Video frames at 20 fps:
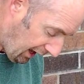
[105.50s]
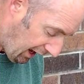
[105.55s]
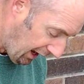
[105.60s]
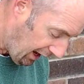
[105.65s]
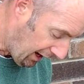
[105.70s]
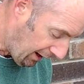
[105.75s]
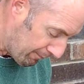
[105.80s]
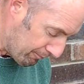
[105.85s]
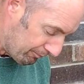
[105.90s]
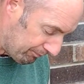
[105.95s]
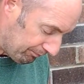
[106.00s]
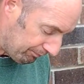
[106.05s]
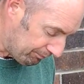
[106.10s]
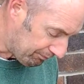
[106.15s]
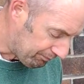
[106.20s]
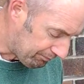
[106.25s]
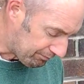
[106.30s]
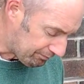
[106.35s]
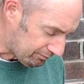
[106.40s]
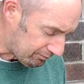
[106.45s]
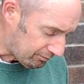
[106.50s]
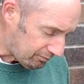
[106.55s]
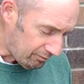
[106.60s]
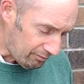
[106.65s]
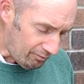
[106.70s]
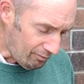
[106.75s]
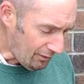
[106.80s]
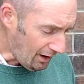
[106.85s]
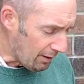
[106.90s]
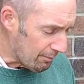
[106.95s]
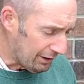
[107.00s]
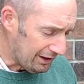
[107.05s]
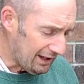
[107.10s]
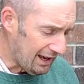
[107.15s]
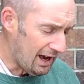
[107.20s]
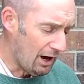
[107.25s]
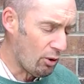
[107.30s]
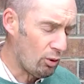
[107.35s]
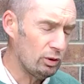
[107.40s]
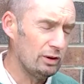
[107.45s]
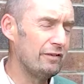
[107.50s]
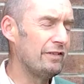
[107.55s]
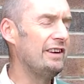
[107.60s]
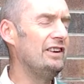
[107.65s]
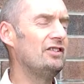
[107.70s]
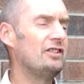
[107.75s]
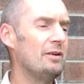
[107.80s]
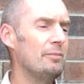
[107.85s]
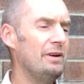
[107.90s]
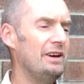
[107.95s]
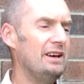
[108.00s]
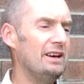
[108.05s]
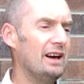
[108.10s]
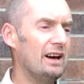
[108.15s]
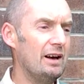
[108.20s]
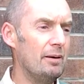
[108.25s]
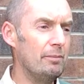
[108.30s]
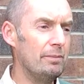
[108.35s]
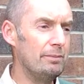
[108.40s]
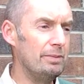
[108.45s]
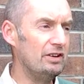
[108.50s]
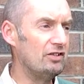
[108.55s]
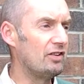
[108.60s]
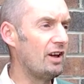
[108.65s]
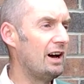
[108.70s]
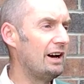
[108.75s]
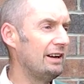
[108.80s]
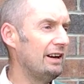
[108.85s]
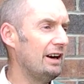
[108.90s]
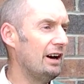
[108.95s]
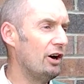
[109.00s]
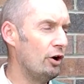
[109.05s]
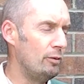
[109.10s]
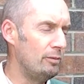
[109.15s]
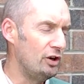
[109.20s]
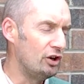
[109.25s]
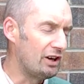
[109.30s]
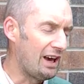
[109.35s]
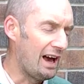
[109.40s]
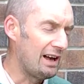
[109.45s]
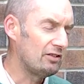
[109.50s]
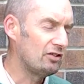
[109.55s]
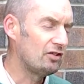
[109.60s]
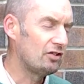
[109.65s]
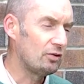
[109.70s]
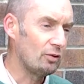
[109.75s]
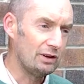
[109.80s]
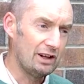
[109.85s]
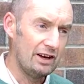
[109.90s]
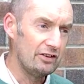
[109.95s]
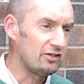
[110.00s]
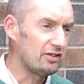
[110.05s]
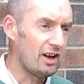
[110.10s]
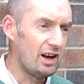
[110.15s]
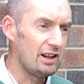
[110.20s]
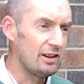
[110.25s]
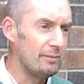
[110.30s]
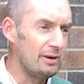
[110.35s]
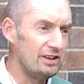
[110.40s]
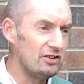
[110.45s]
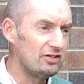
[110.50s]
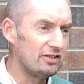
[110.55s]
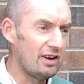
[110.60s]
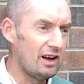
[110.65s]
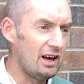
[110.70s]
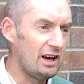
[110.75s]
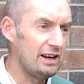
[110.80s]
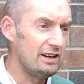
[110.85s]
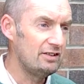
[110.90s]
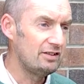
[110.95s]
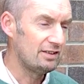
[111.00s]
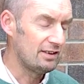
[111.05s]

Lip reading: But yeah, all of these can be started at home. You can sort of like start them inside.